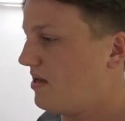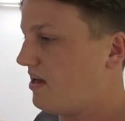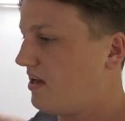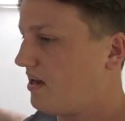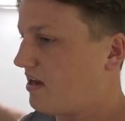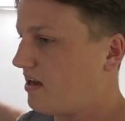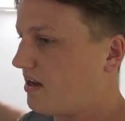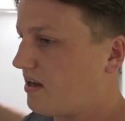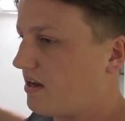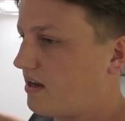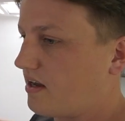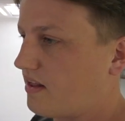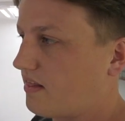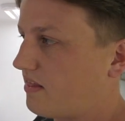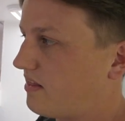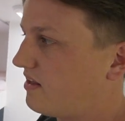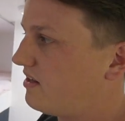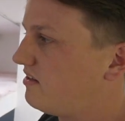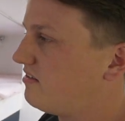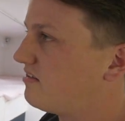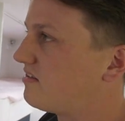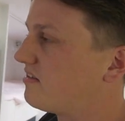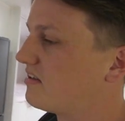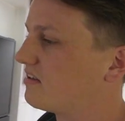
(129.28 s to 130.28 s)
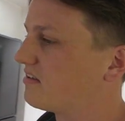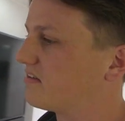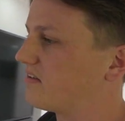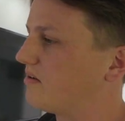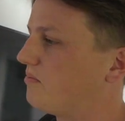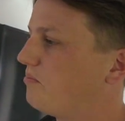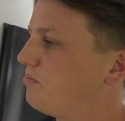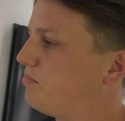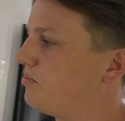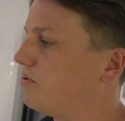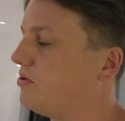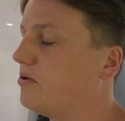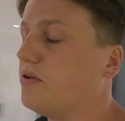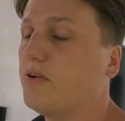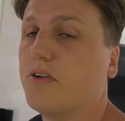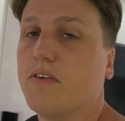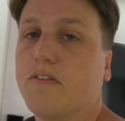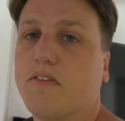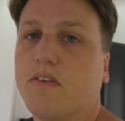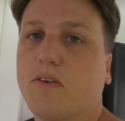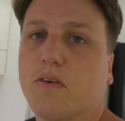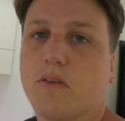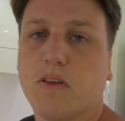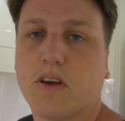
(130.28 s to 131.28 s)
me here. These things are
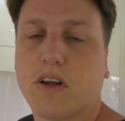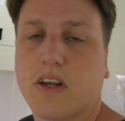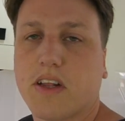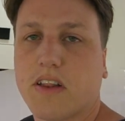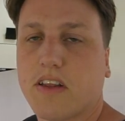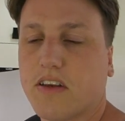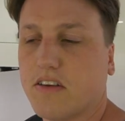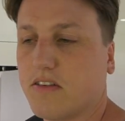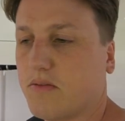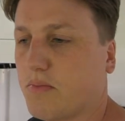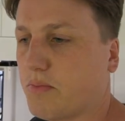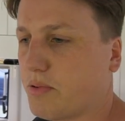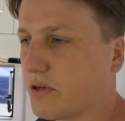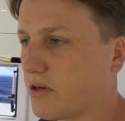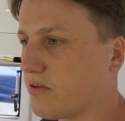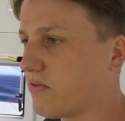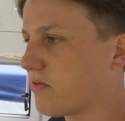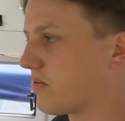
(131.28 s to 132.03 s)
beautiful. Look at these big